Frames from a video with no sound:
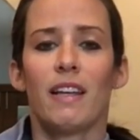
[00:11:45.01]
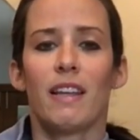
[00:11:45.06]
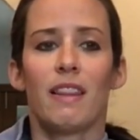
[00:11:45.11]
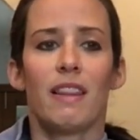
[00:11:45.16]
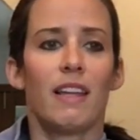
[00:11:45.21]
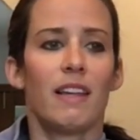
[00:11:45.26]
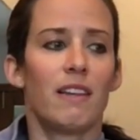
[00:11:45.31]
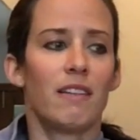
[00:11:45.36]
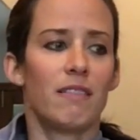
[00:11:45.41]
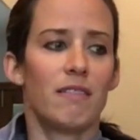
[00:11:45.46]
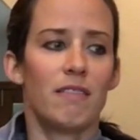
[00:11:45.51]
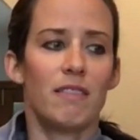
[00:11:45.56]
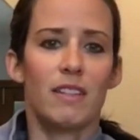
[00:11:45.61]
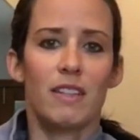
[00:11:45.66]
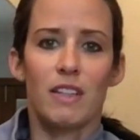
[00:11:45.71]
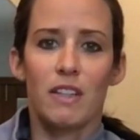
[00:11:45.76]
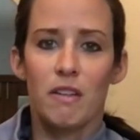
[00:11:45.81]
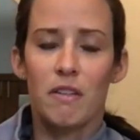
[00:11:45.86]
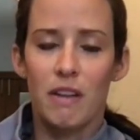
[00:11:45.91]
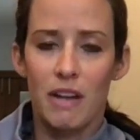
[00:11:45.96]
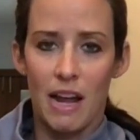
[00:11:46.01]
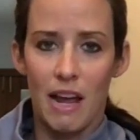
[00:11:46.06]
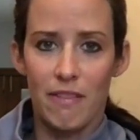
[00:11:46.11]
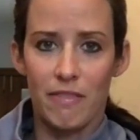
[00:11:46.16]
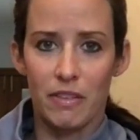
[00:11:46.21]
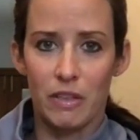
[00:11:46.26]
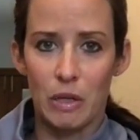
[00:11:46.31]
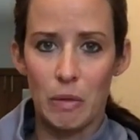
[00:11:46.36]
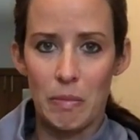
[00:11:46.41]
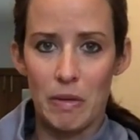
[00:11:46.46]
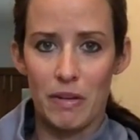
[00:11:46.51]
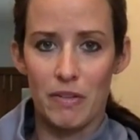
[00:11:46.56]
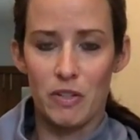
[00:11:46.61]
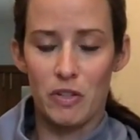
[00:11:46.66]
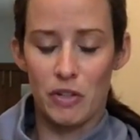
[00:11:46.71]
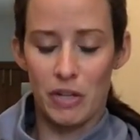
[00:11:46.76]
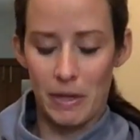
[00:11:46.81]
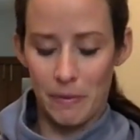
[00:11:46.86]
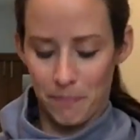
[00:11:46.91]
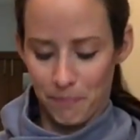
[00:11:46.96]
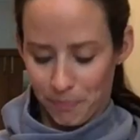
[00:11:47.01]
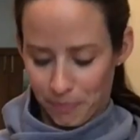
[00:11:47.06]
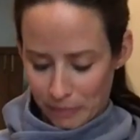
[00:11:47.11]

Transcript: then you can have a little bit of treat.